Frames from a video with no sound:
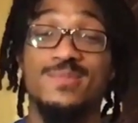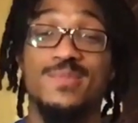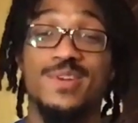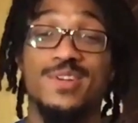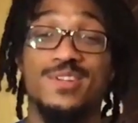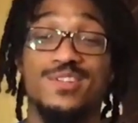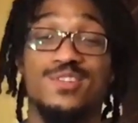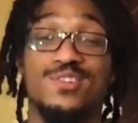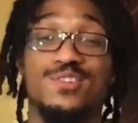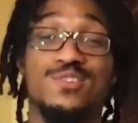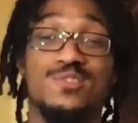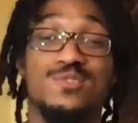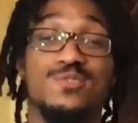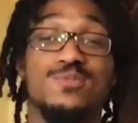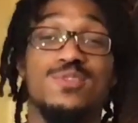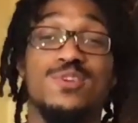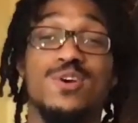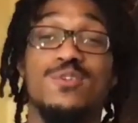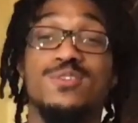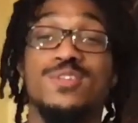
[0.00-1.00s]
make sure you
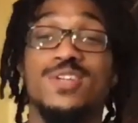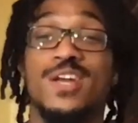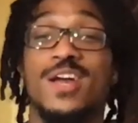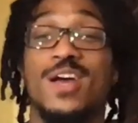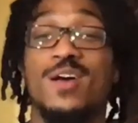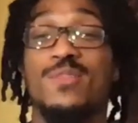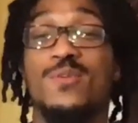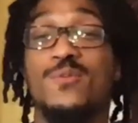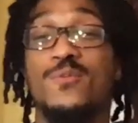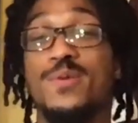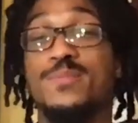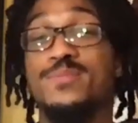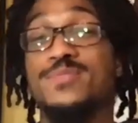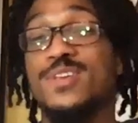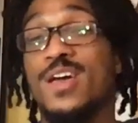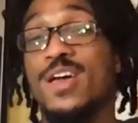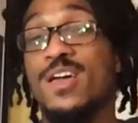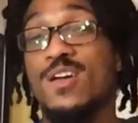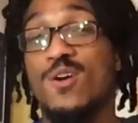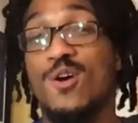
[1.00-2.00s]
go check out the
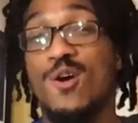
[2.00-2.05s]
website,